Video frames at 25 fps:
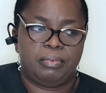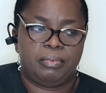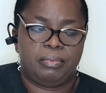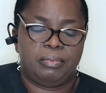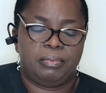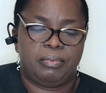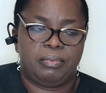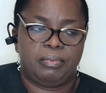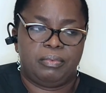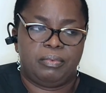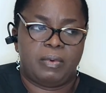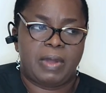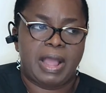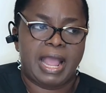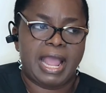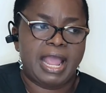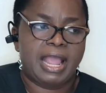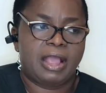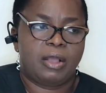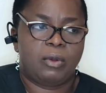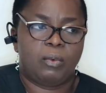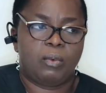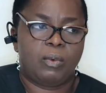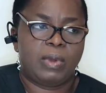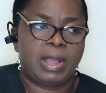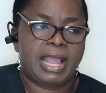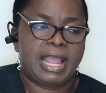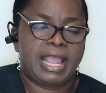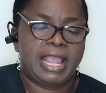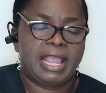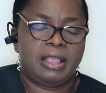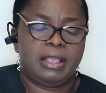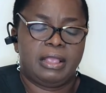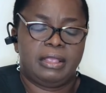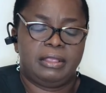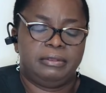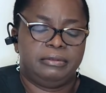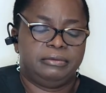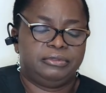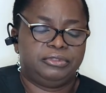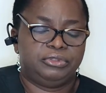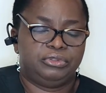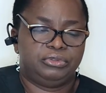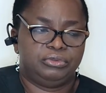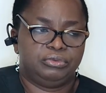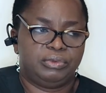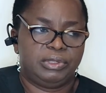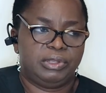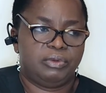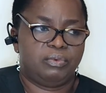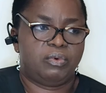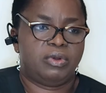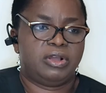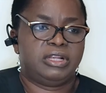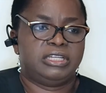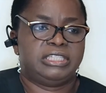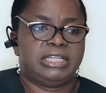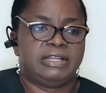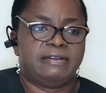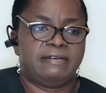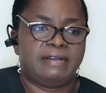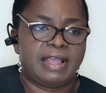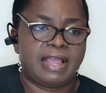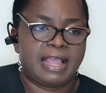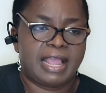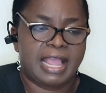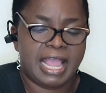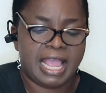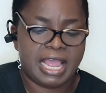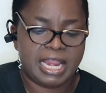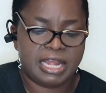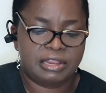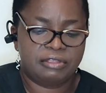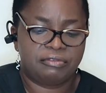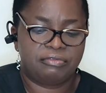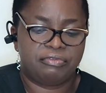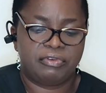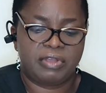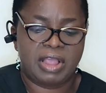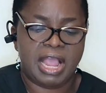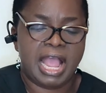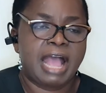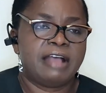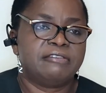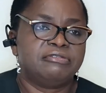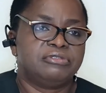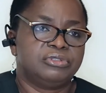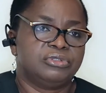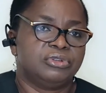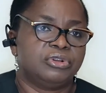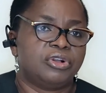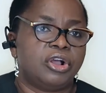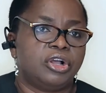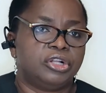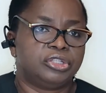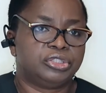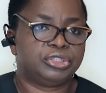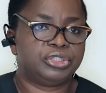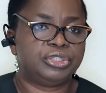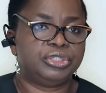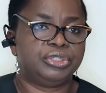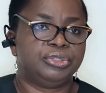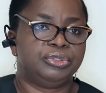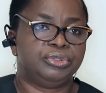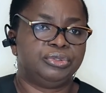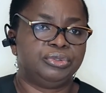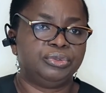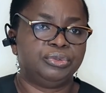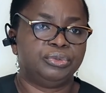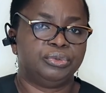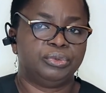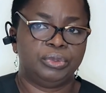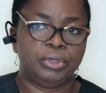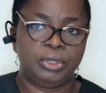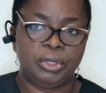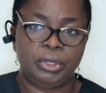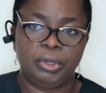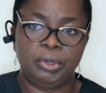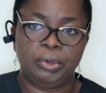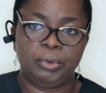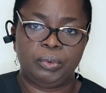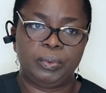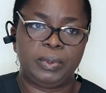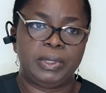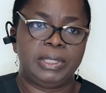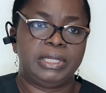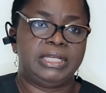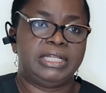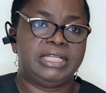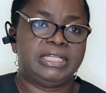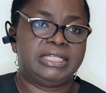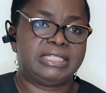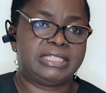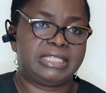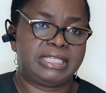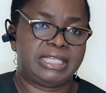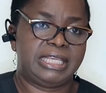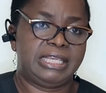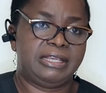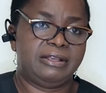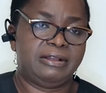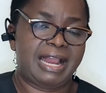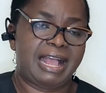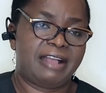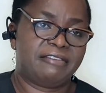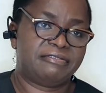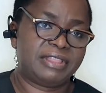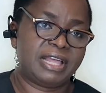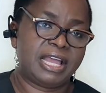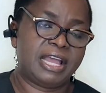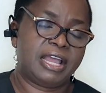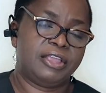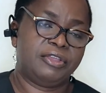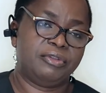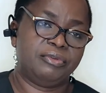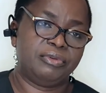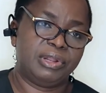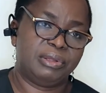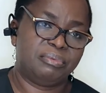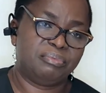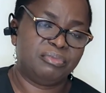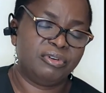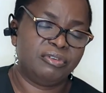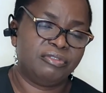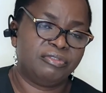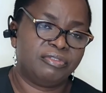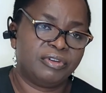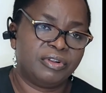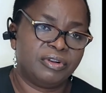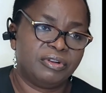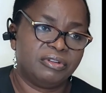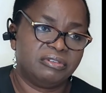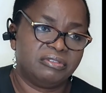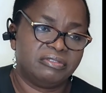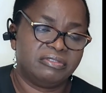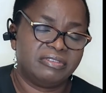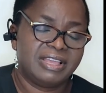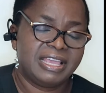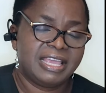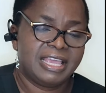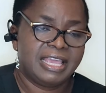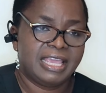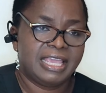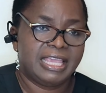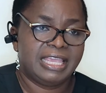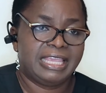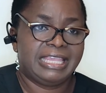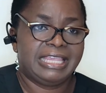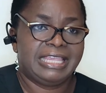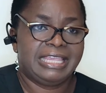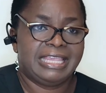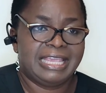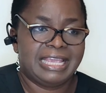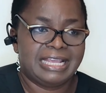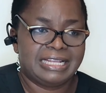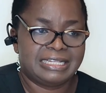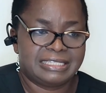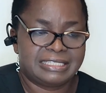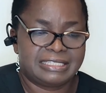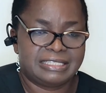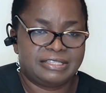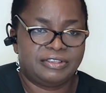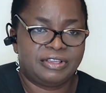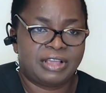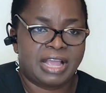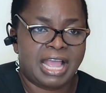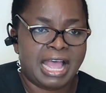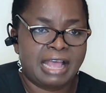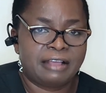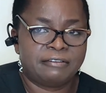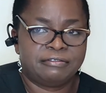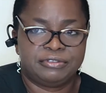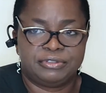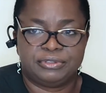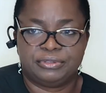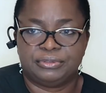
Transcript: why why should we wash our hand if we have to continue with the skill after you remove glove yes you have to